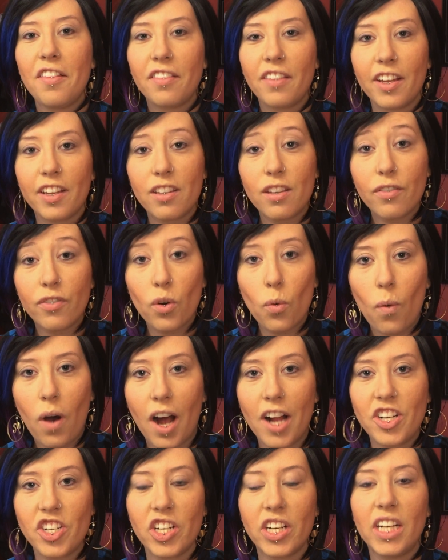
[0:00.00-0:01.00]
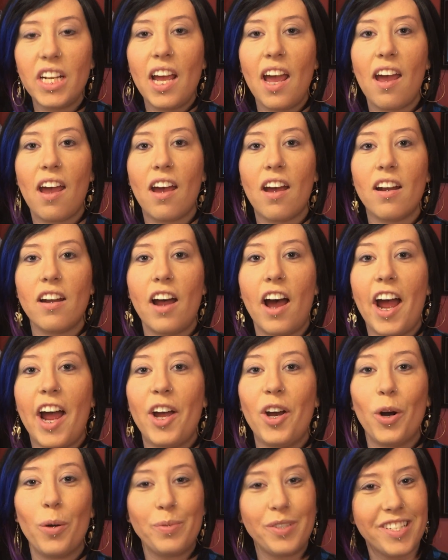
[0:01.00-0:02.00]
Thank you for watching, and
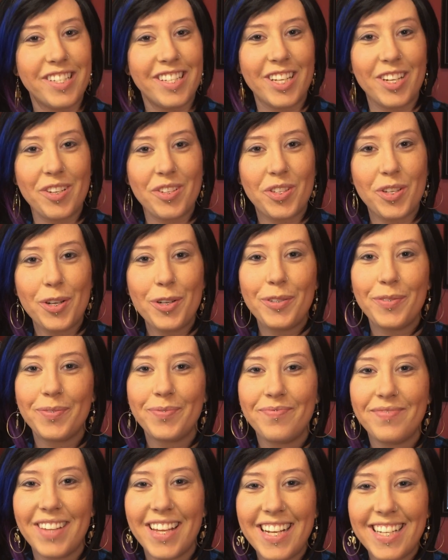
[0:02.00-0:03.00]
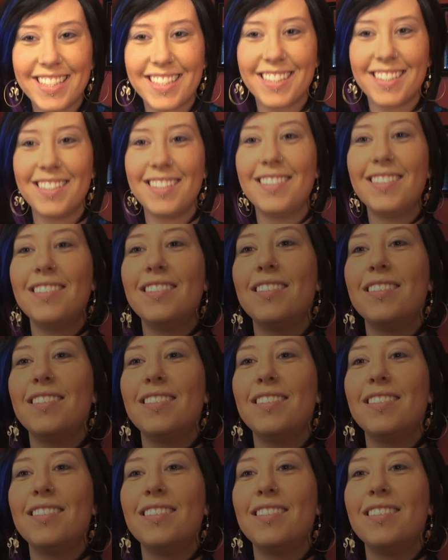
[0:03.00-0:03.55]
I hope to see you soon. Thanks.